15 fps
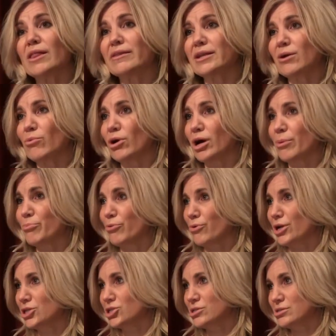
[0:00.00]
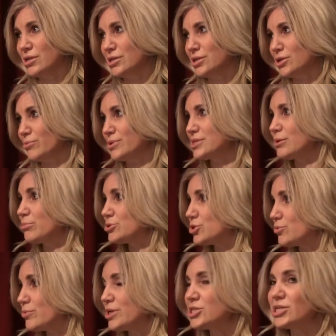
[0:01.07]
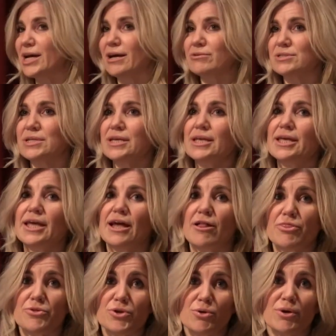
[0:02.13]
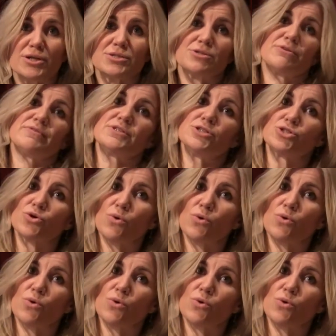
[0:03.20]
the Network Operations Center was able to reach out and through our services,